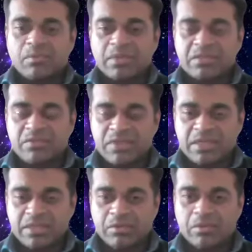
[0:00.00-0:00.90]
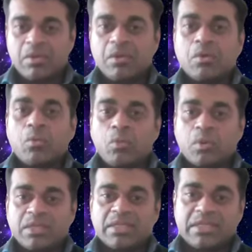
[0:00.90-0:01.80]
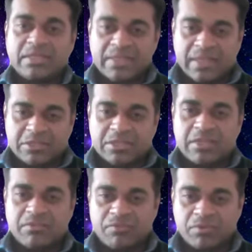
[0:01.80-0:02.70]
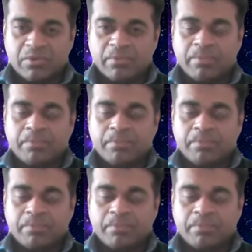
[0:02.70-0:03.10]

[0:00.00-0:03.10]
from this video what it is actually for.